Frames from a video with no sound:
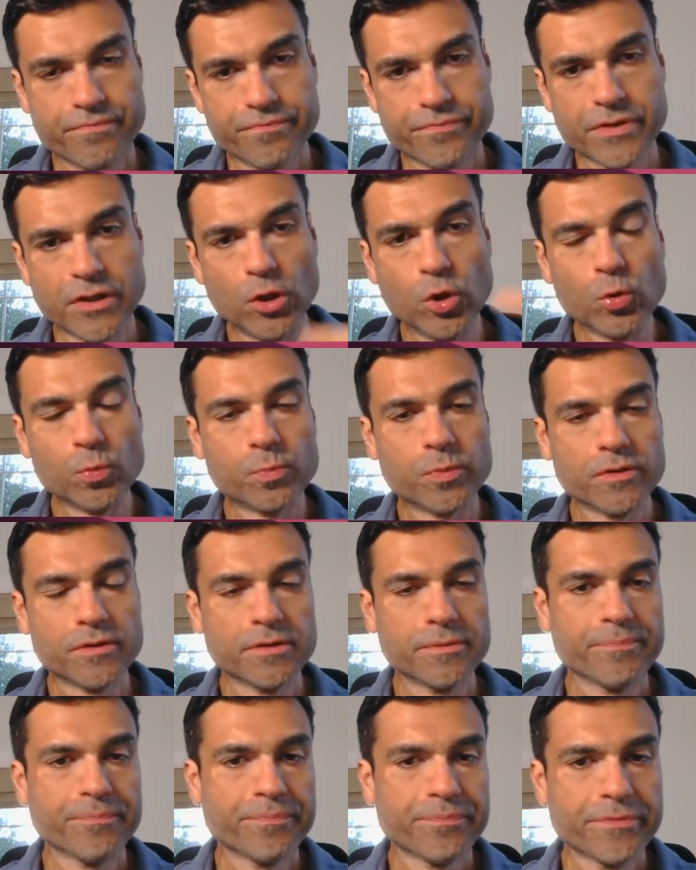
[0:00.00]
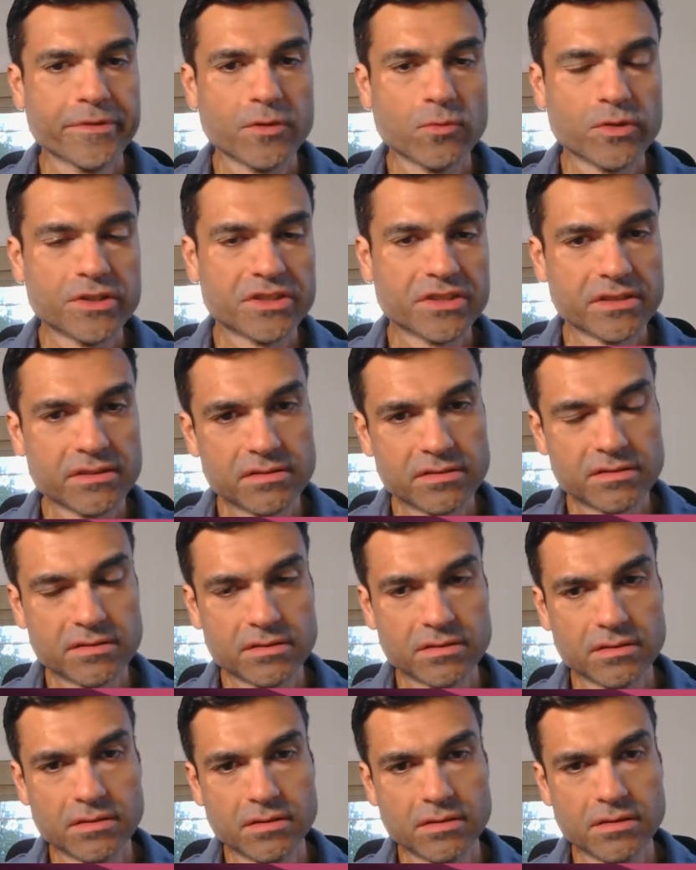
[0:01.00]
loop, which is
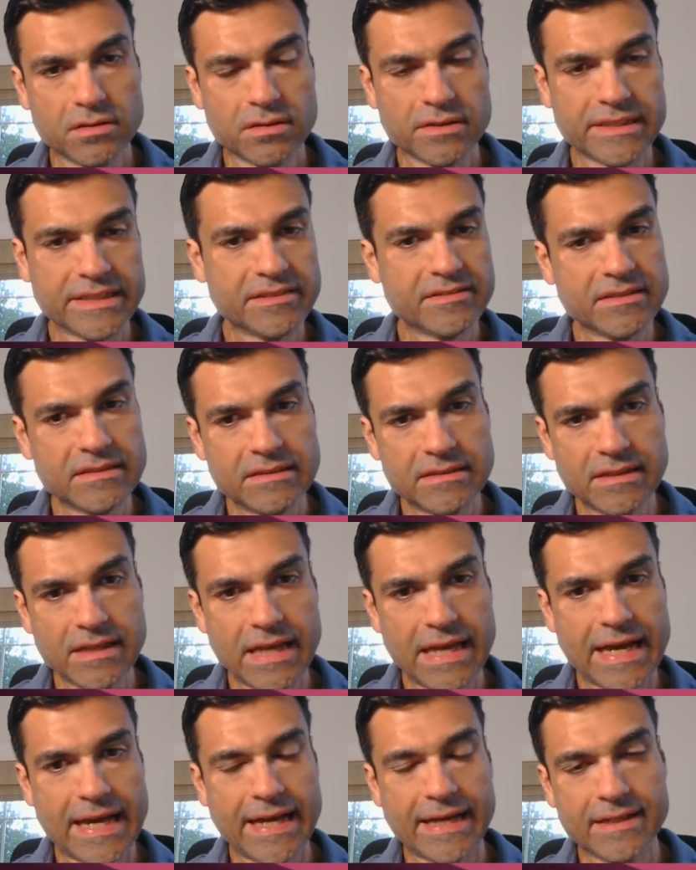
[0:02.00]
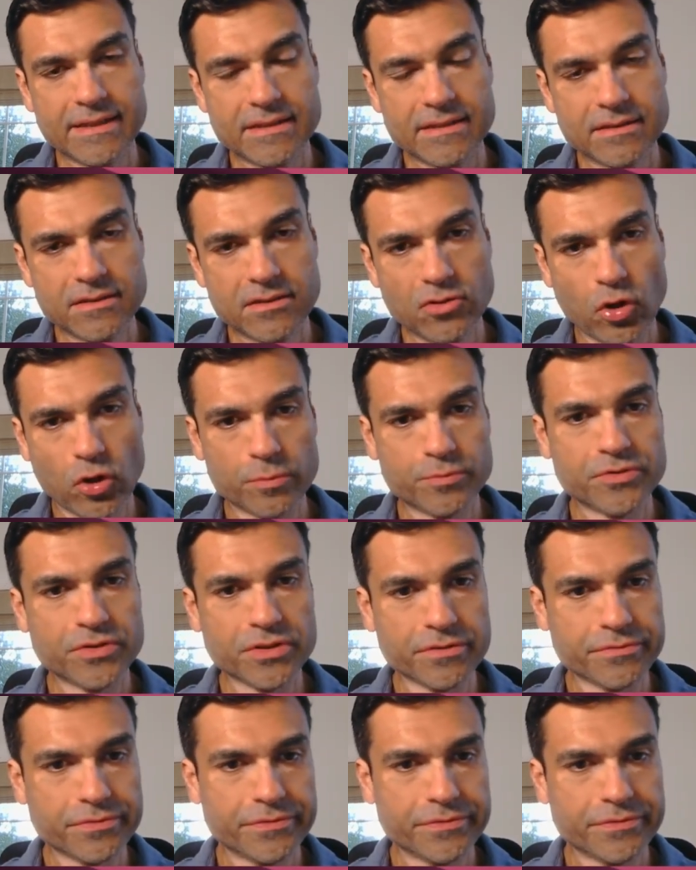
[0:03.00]
reason, act, observe.